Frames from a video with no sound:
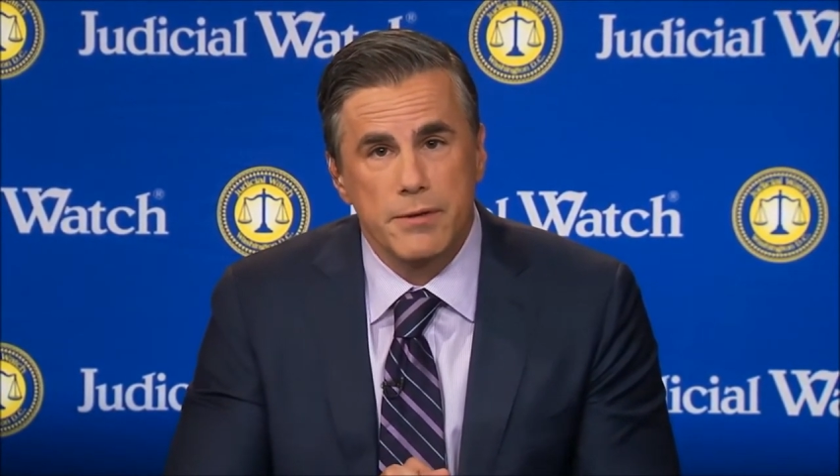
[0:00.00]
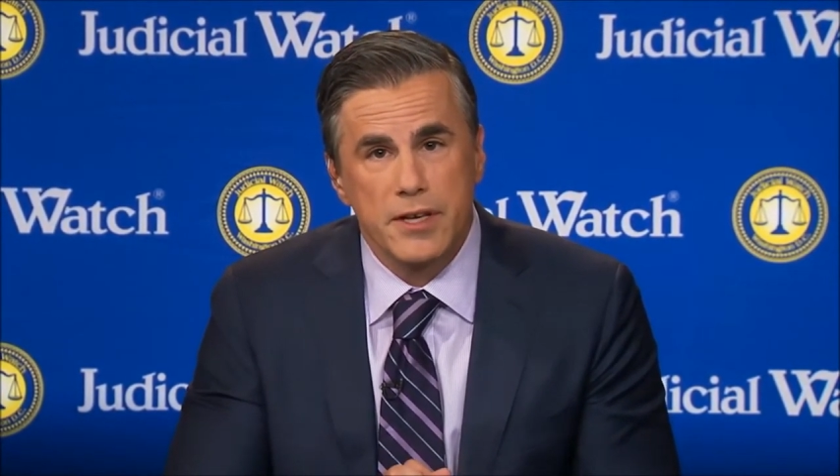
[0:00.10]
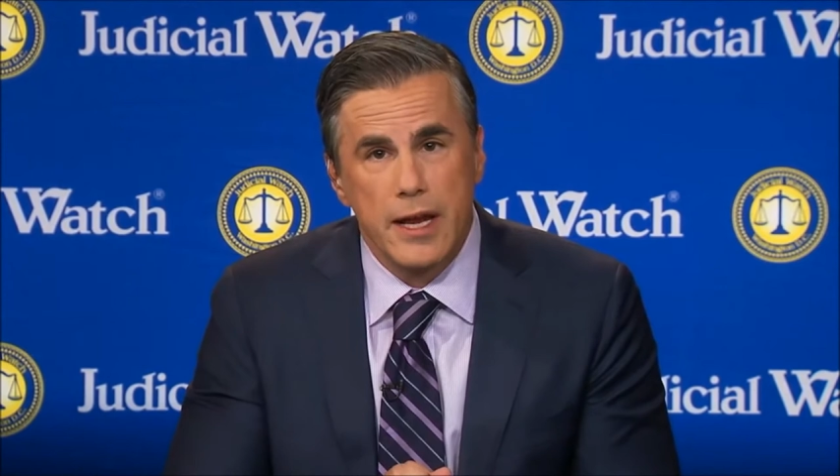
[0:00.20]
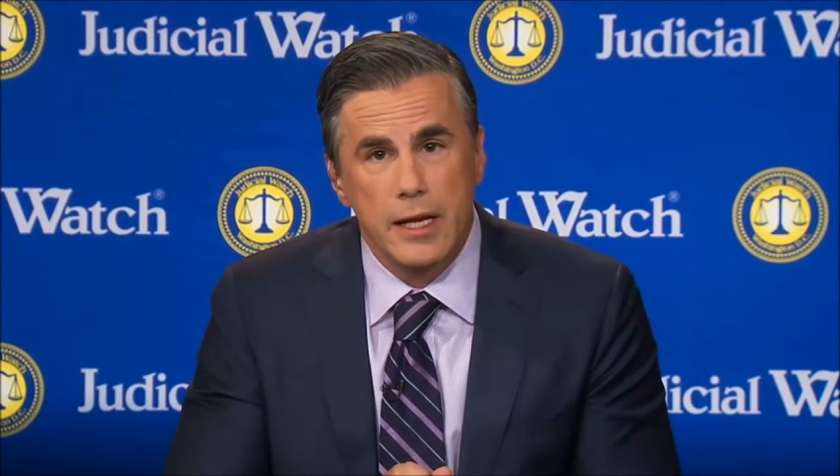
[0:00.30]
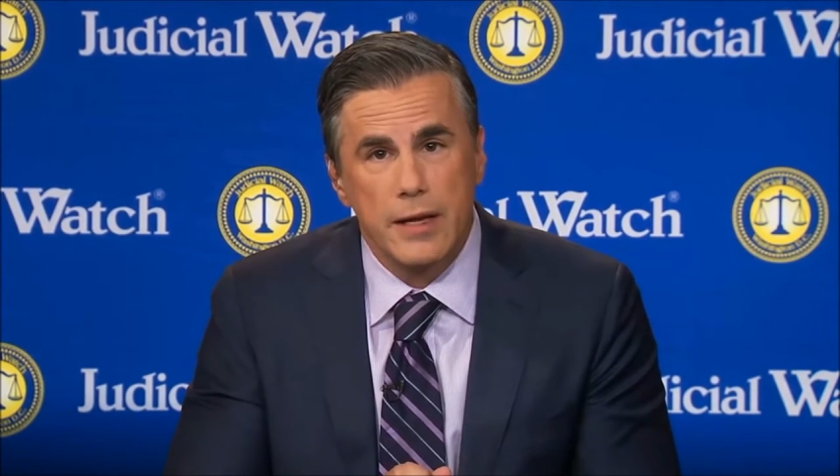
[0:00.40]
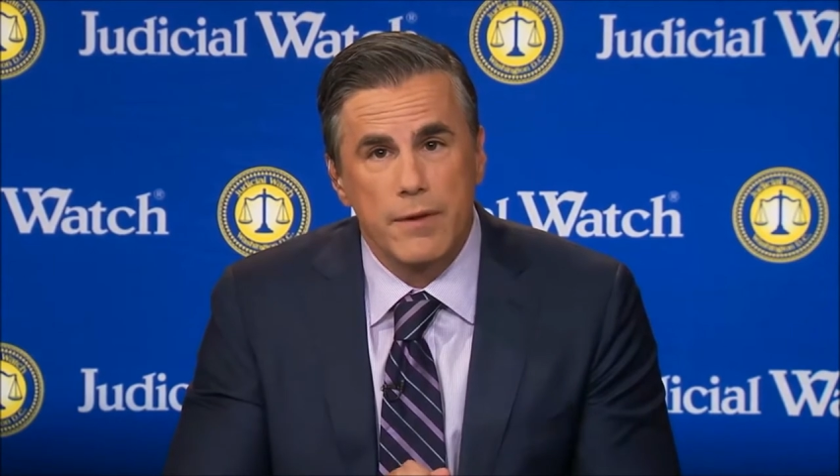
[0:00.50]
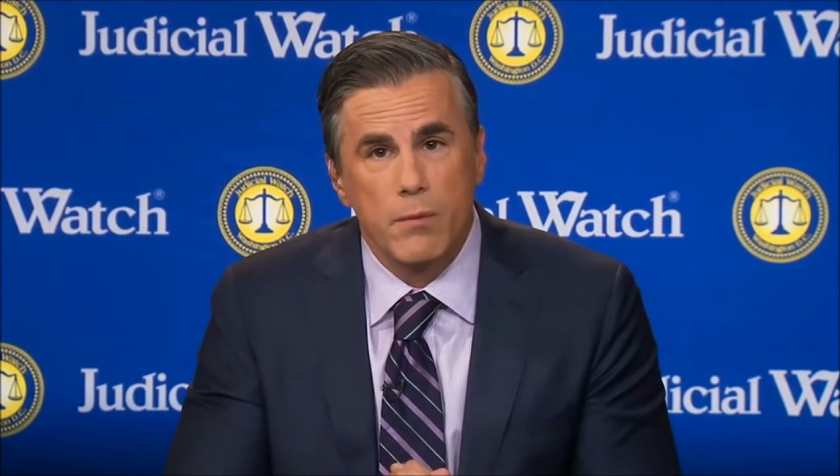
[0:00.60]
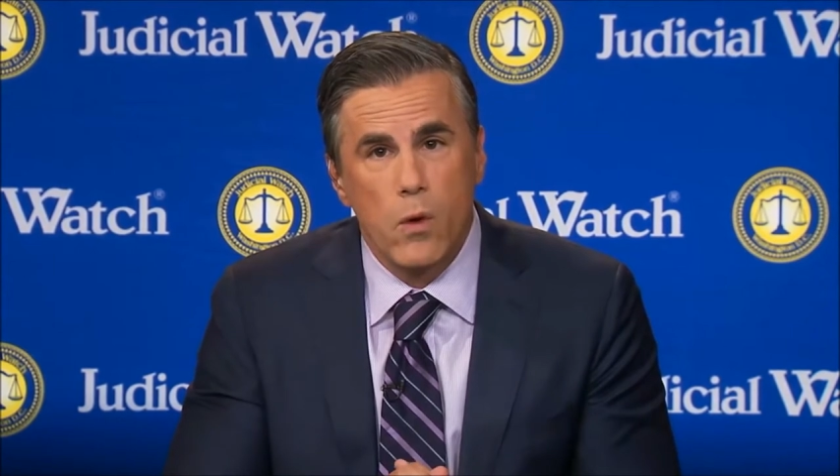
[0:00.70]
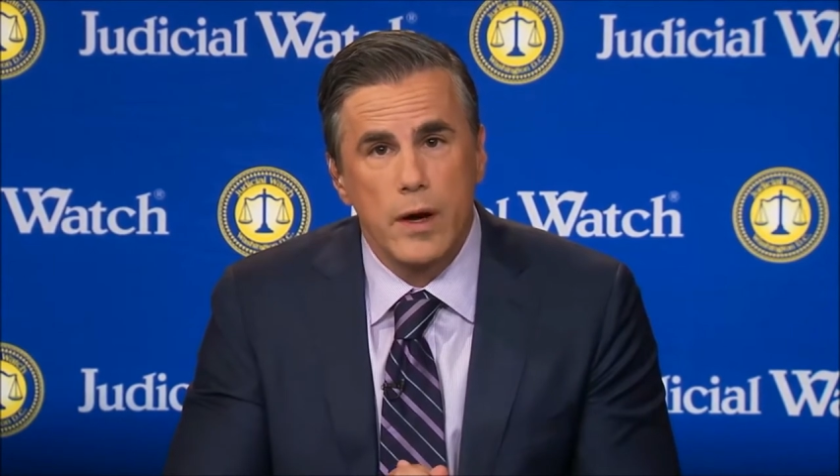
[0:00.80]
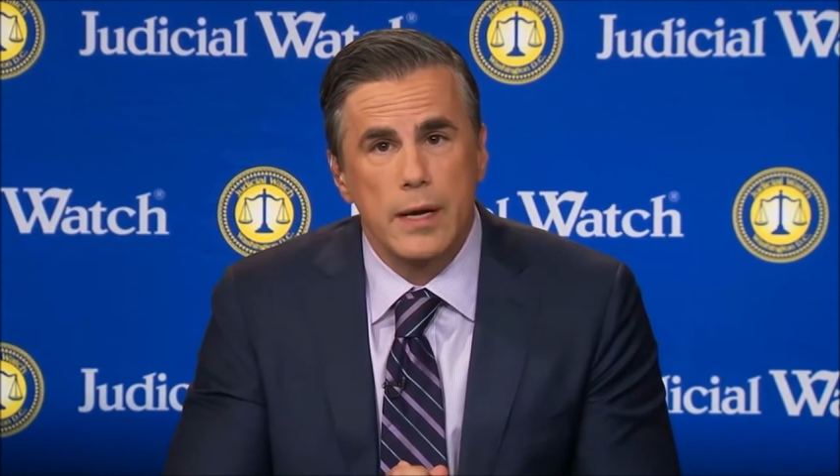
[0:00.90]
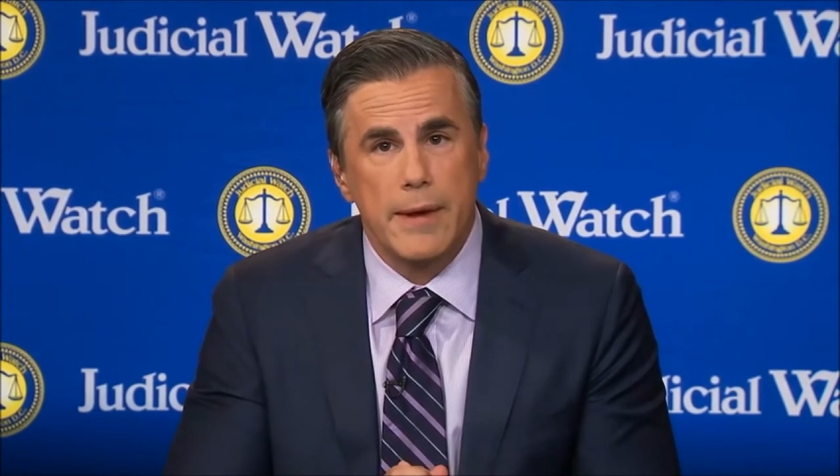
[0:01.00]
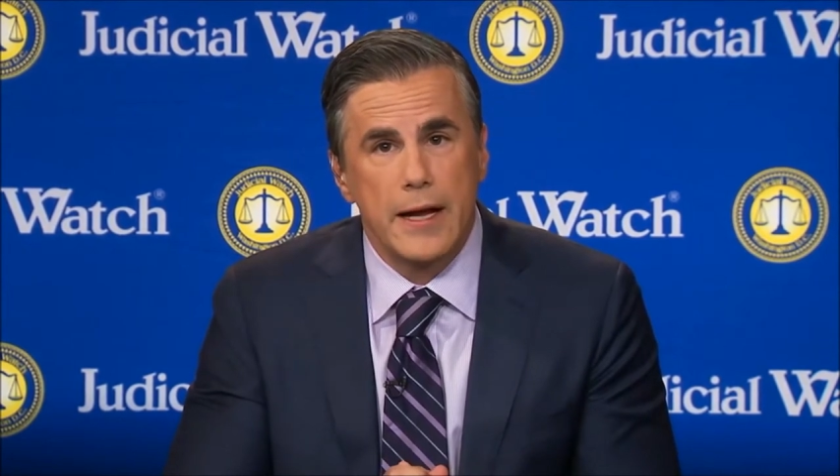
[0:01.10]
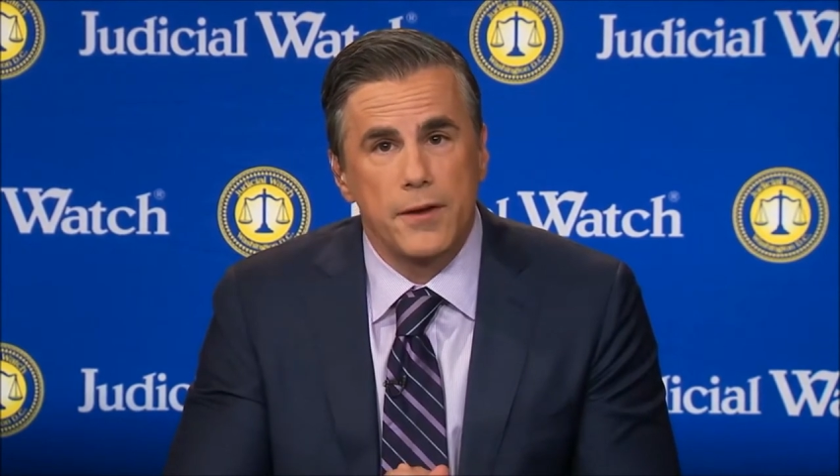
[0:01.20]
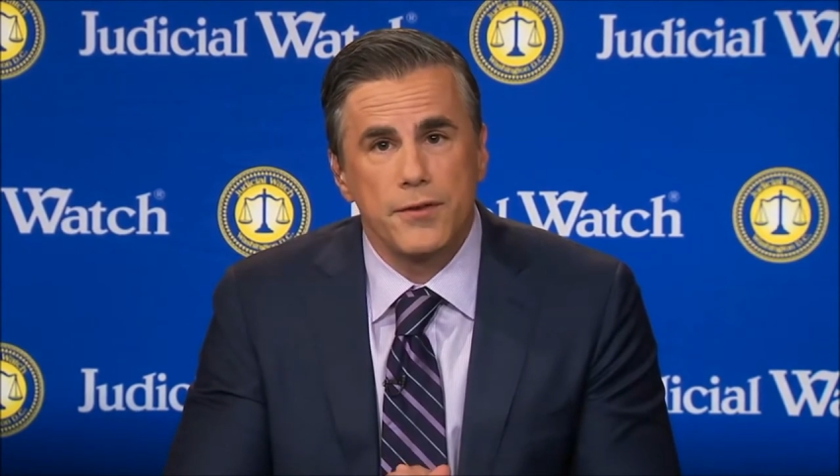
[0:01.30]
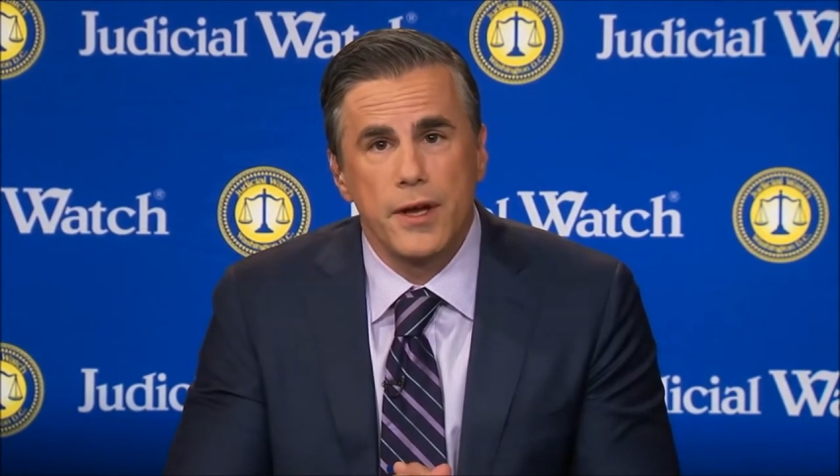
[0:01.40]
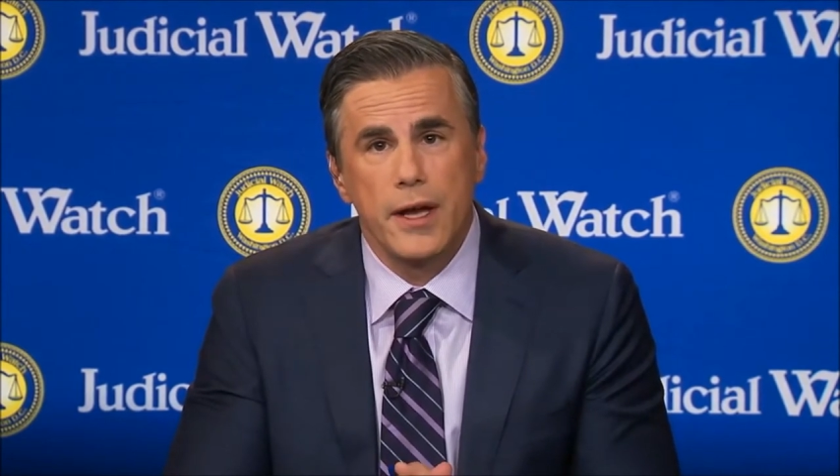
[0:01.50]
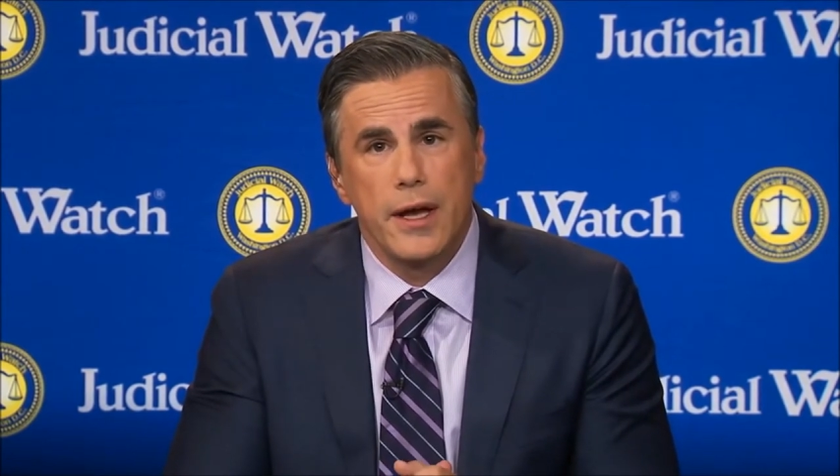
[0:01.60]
is getting even more emails.